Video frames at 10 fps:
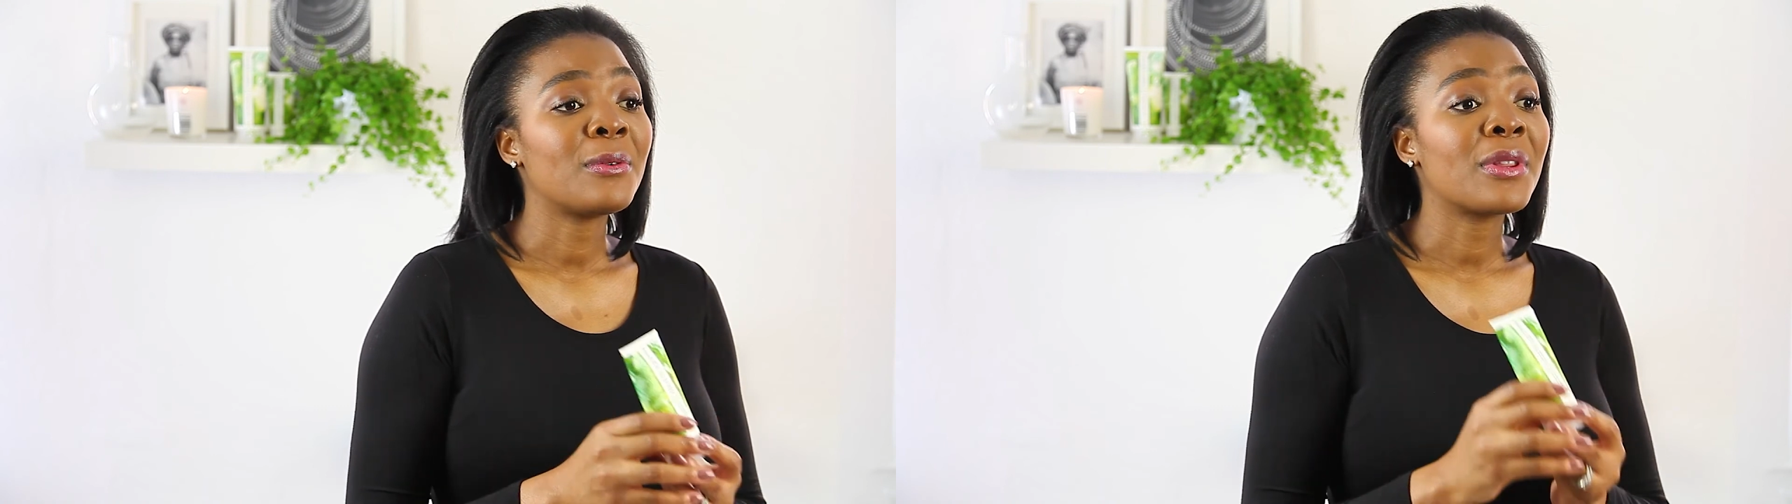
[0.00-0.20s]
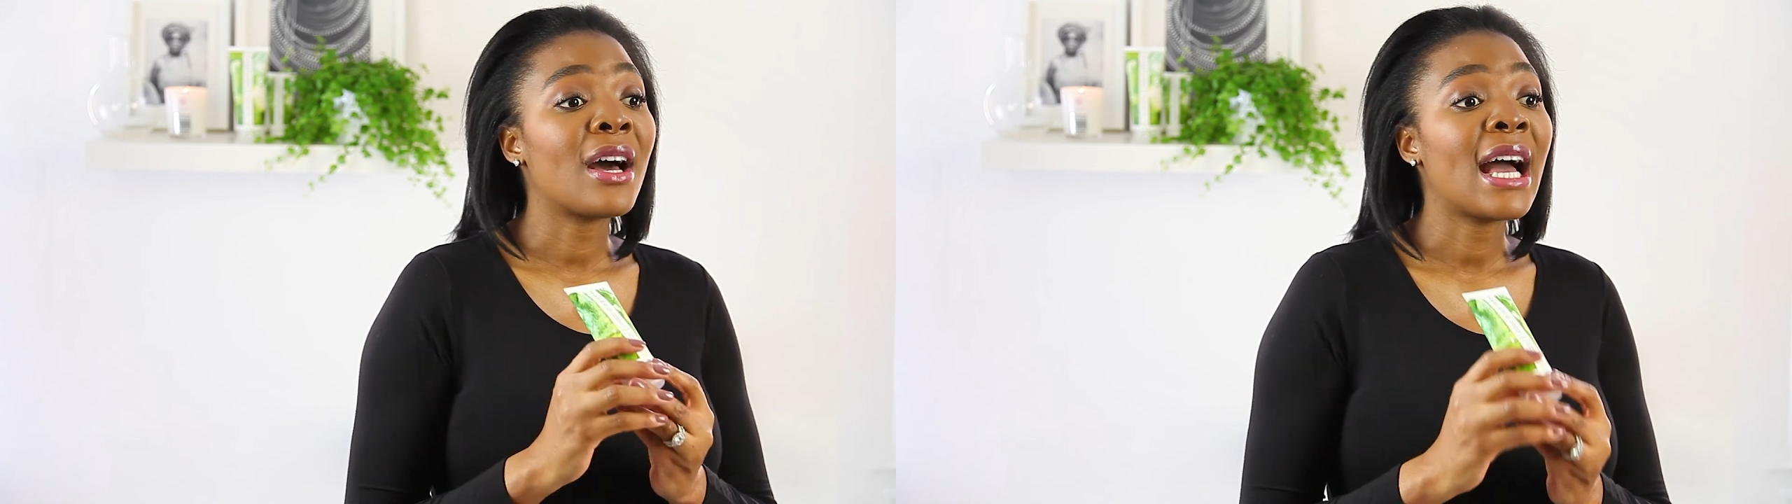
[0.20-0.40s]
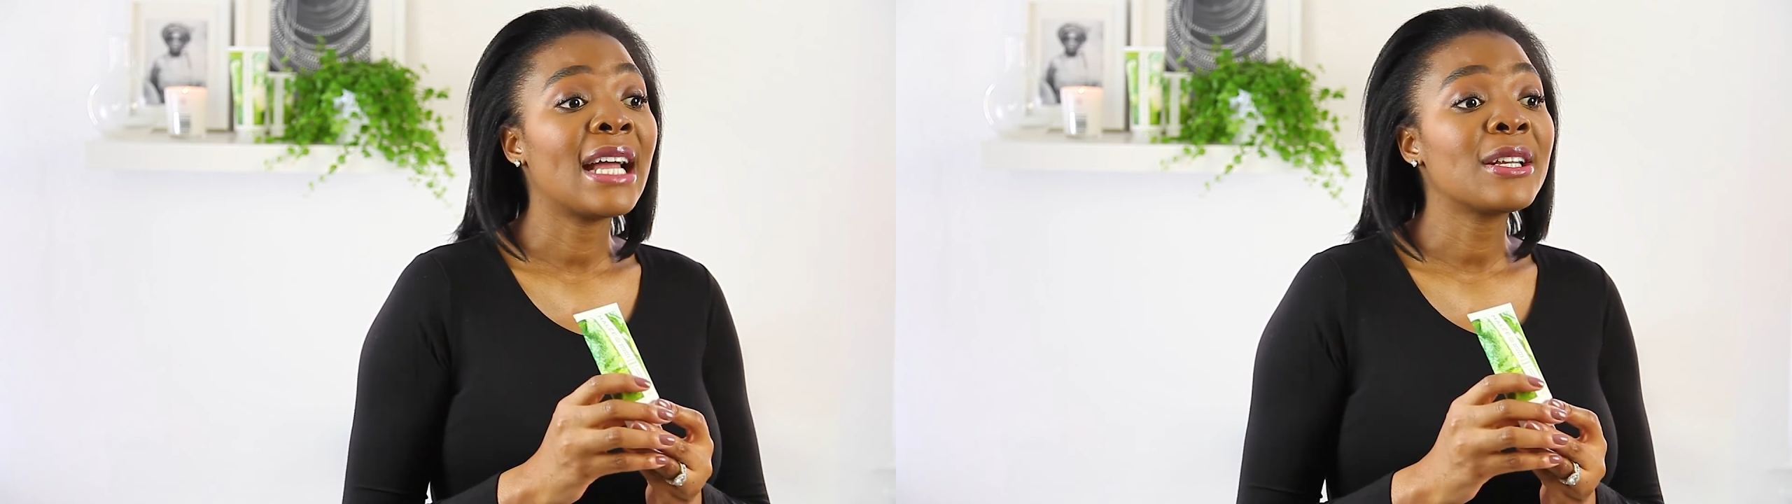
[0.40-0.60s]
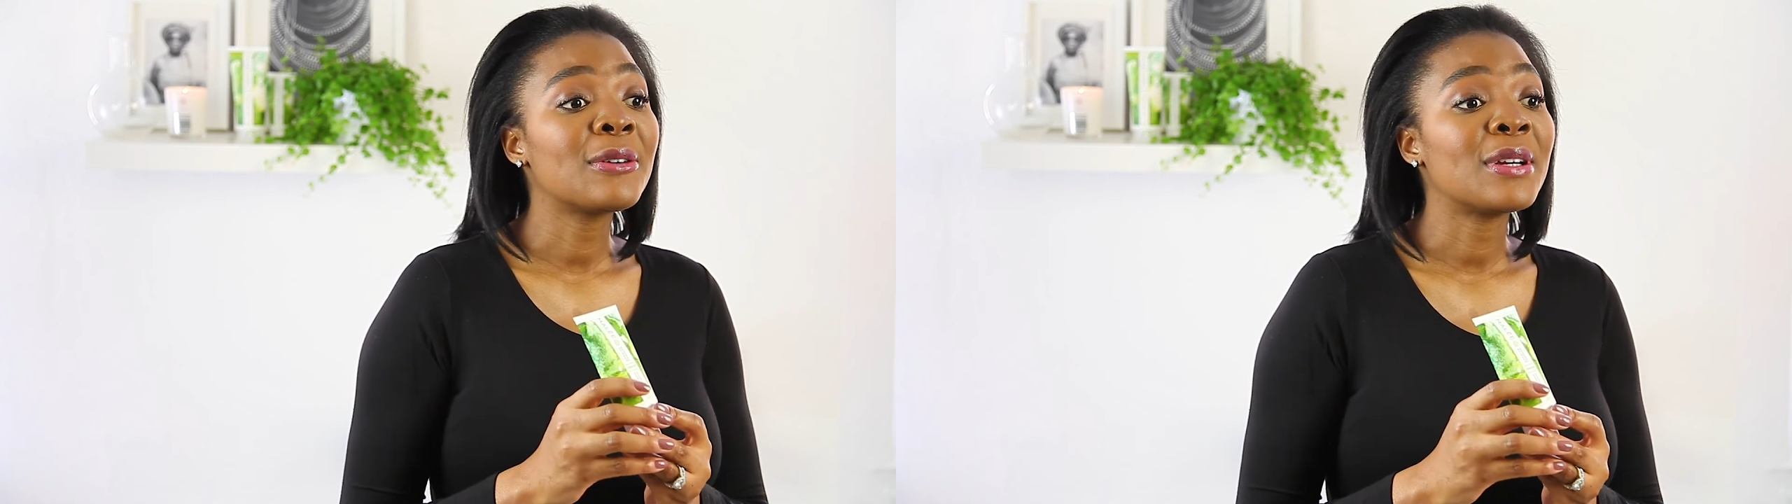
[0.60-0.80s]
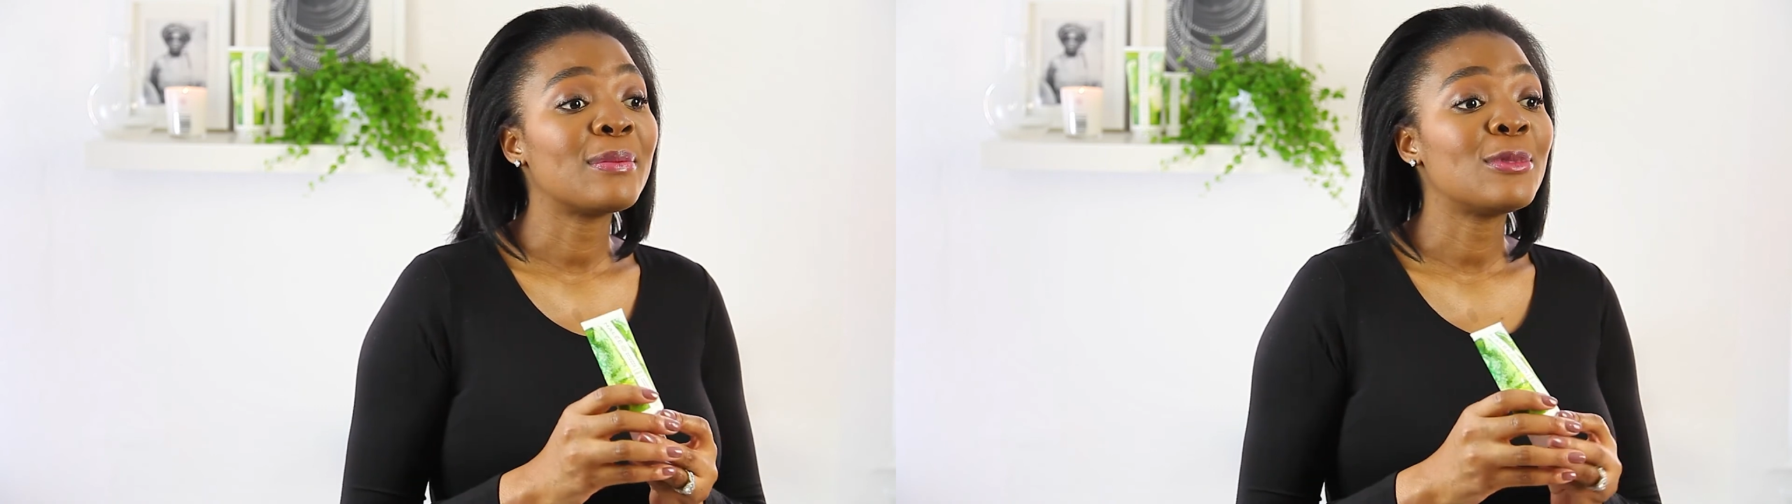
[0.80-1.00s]
with our hand
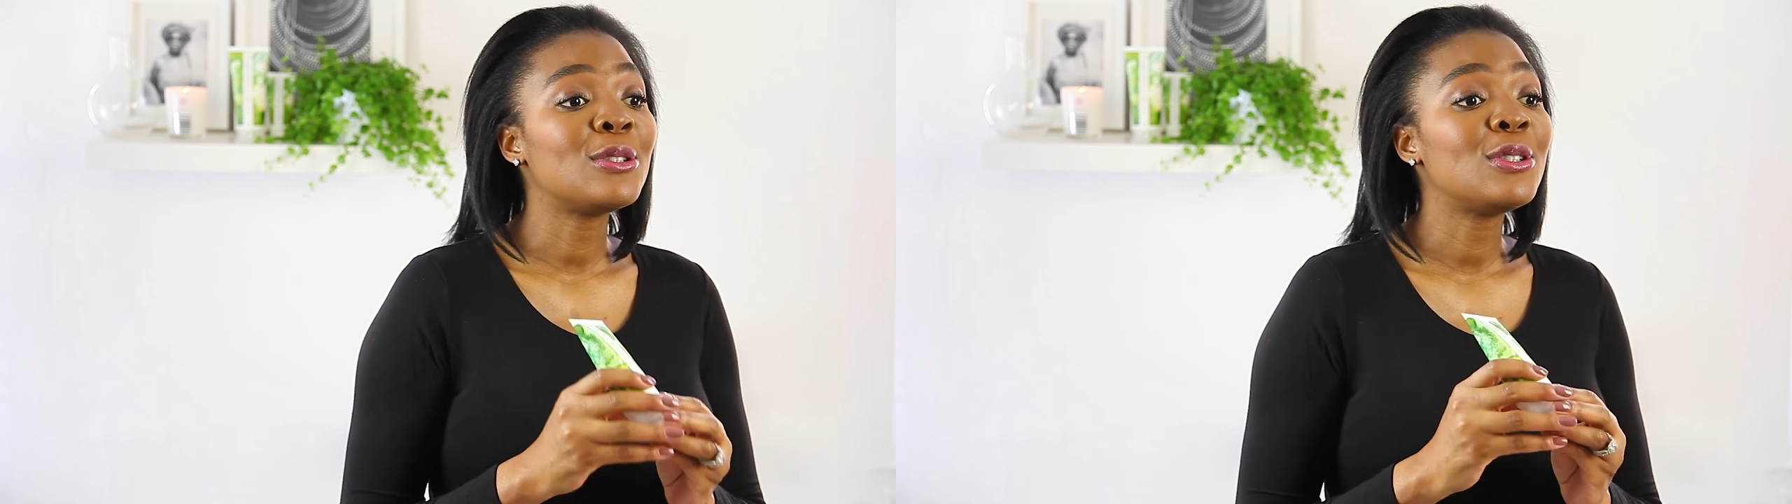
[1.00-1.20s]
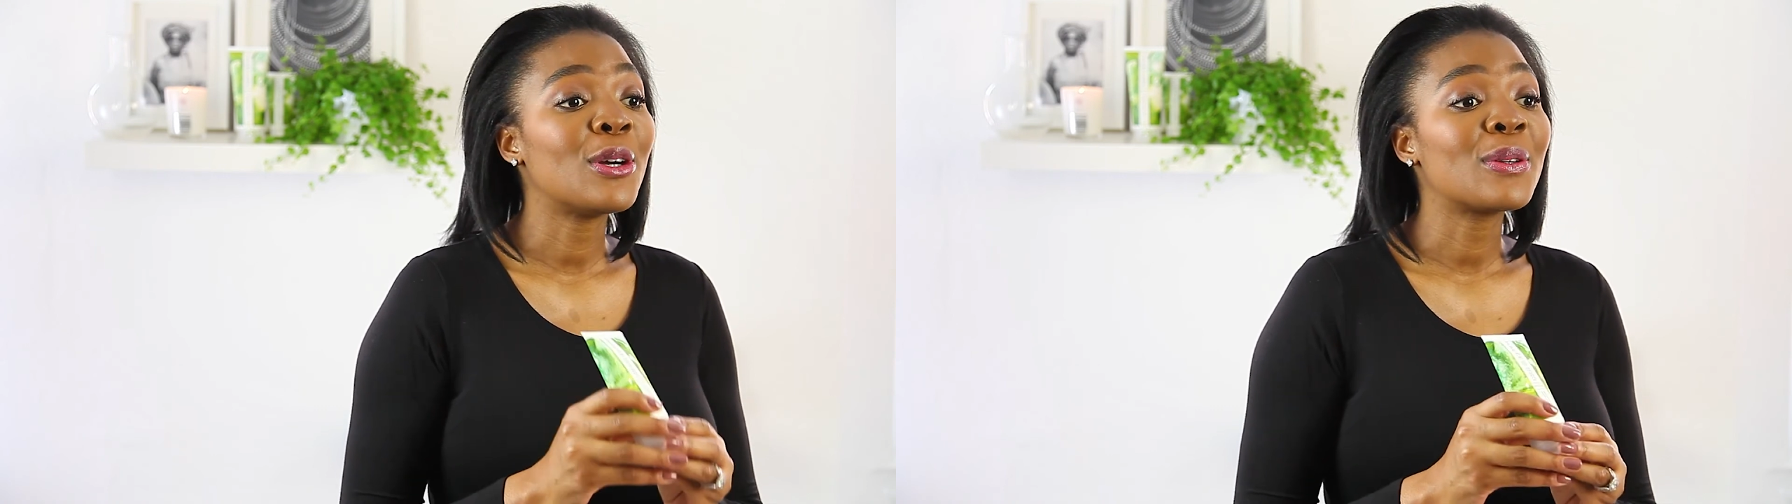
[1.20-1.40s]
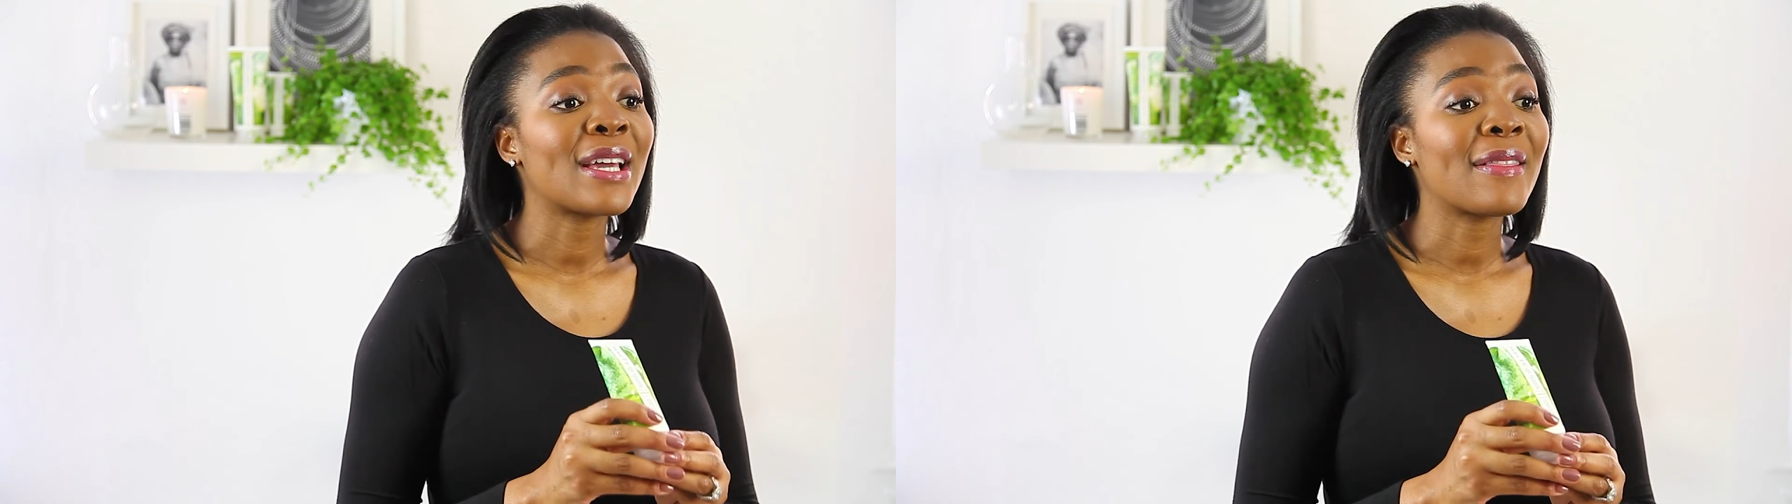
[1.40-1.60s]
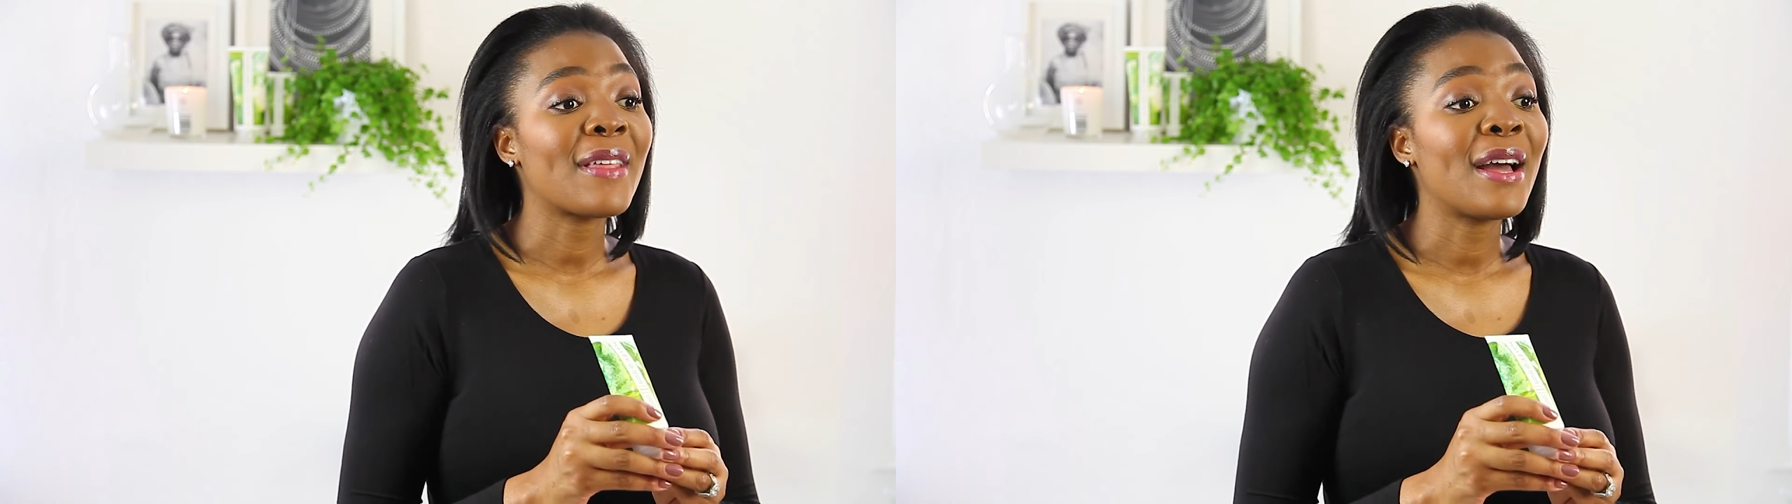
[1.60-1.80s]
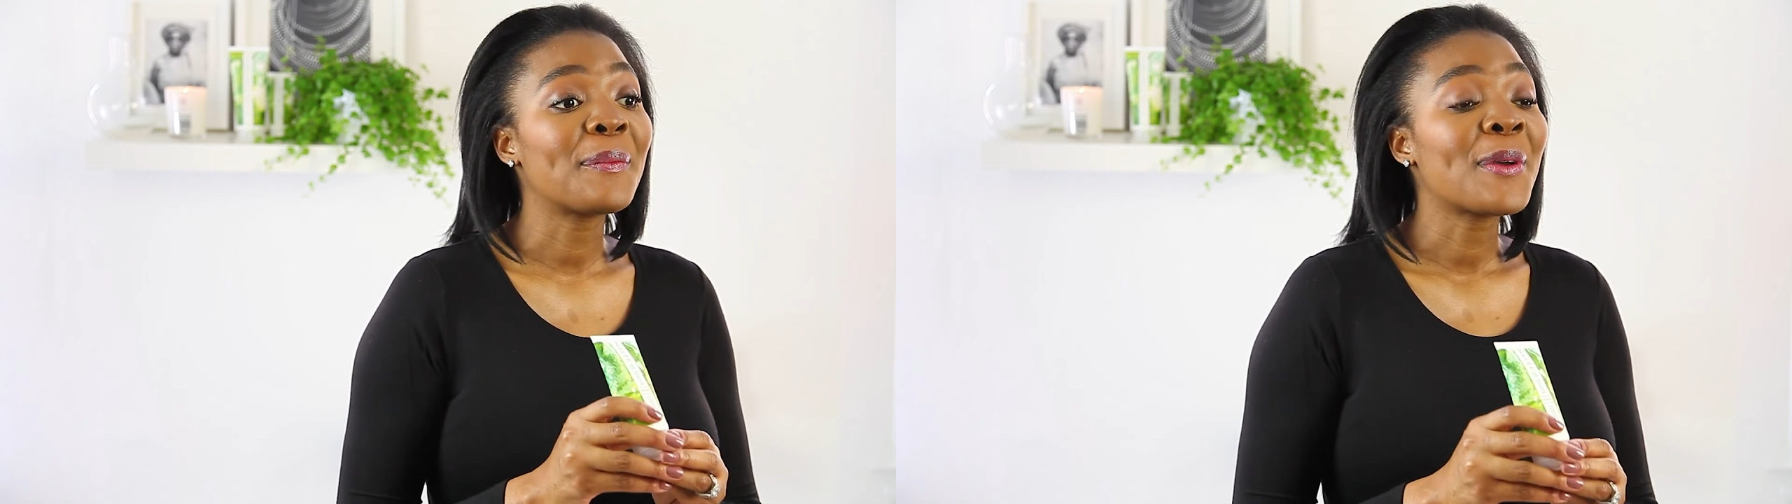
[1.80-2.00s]
cream you don't get
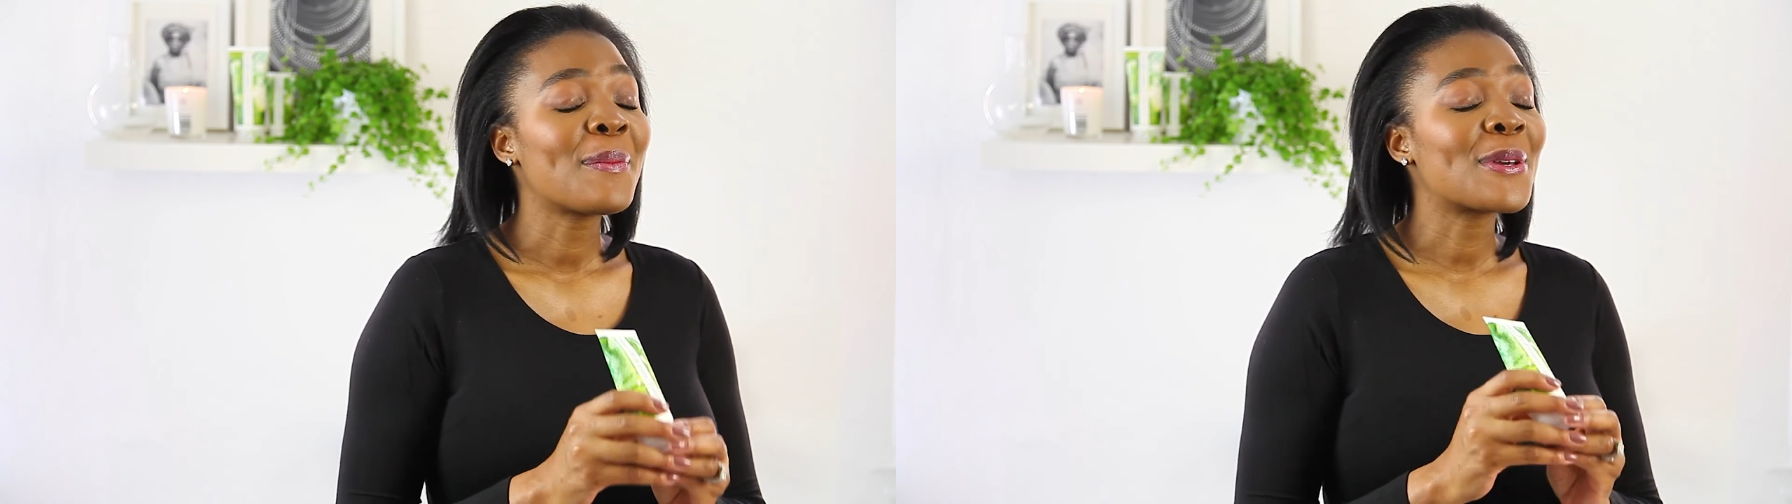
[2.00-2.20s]
that